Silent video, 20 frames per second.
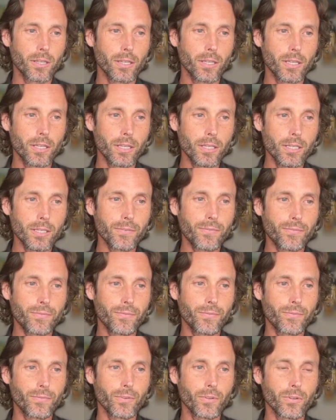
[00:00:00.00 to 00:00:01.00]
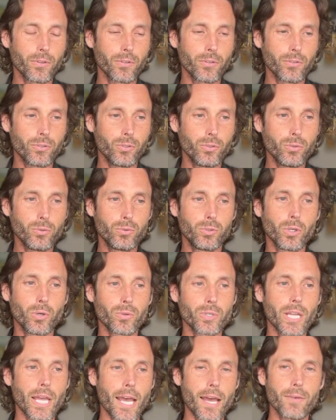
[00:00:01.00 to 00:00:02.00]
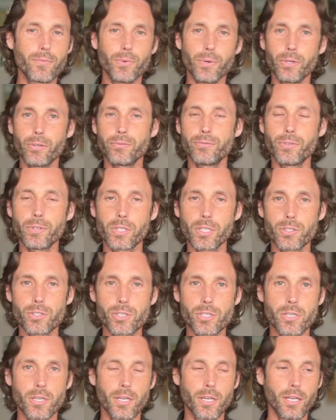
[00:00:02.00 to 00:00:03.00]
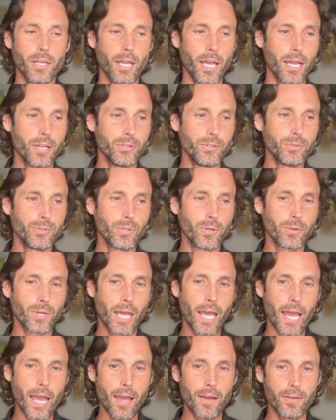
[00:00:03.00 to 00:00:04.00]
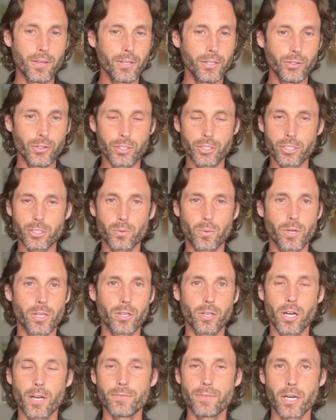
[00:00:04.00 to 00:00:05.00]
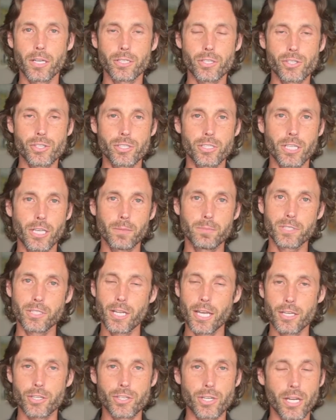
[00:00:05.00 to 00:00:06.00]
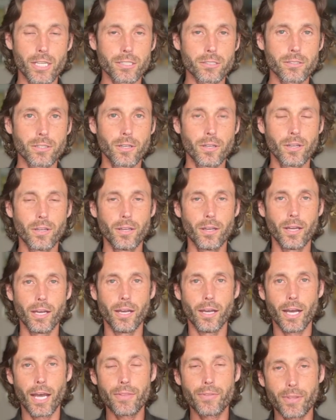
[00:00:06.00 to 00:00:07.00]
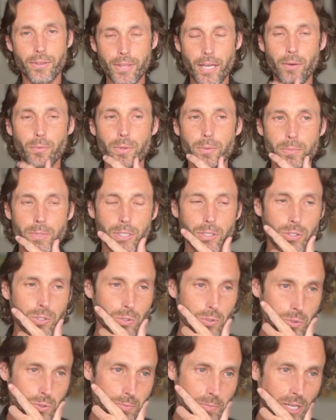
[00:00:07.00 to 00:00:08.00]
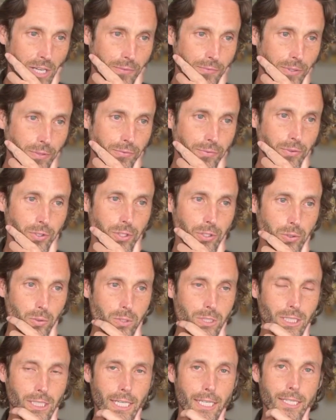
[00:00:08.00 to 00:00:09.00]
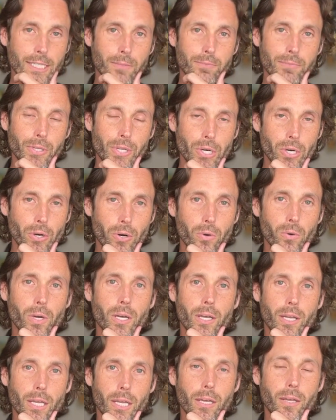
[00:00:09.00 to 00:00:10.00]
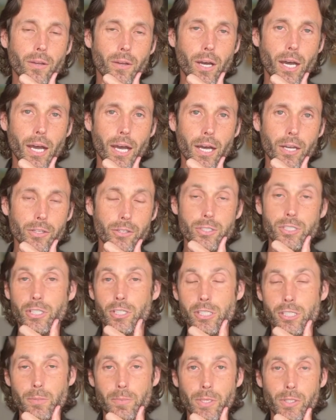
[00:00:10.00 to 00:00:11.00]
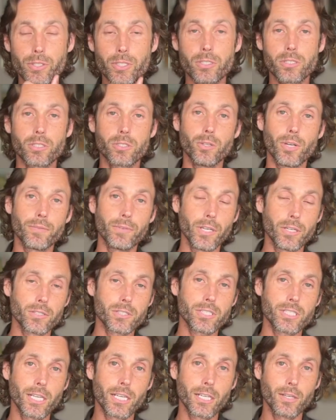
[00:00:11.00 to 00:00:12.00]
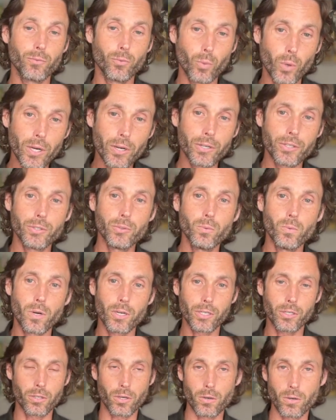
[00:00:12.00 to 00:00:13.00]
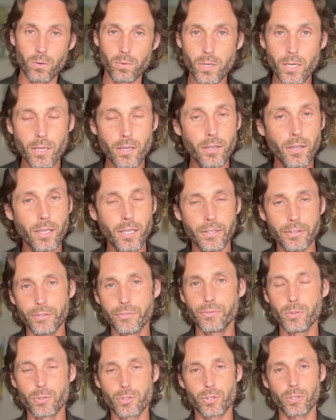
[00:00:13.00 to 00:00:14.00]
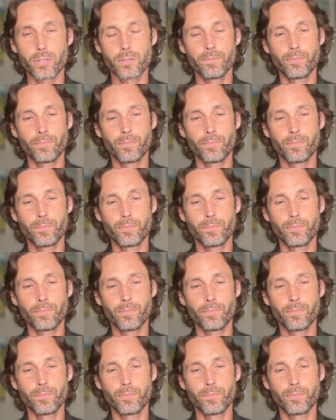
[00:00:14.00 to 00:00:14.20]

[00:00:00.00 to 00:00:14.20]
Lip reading: if you don't have real footage and you're just working off audition tapes and headshots. I think that would be a huge benefit for you to let them know you're serious about this and you have an understanding of where you want to go in the future.